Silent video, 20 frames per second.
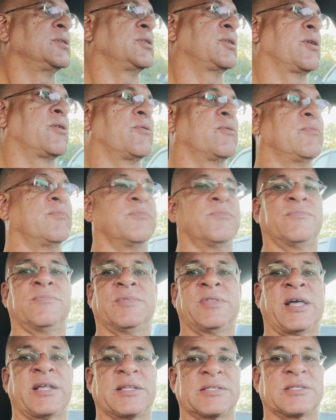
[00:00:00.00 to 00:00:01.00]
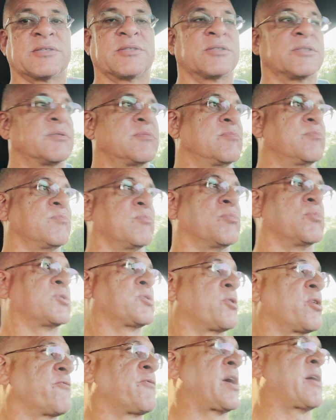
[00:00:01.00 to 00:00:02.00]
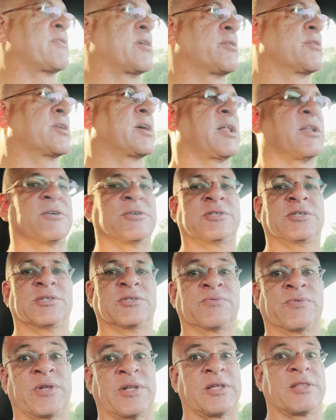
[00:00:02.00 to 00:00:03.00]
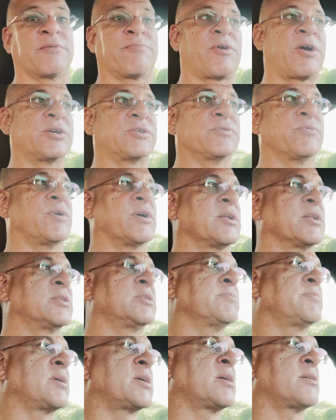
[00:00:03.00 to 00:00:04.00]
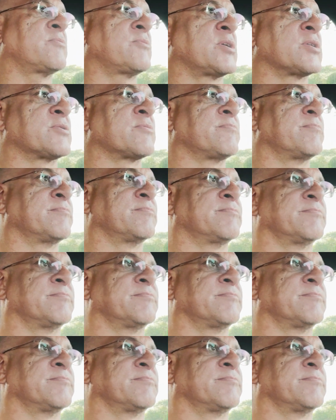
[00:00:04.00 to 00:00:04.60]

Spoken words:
you know, that's $3,500 is really the price you wanted to begin with.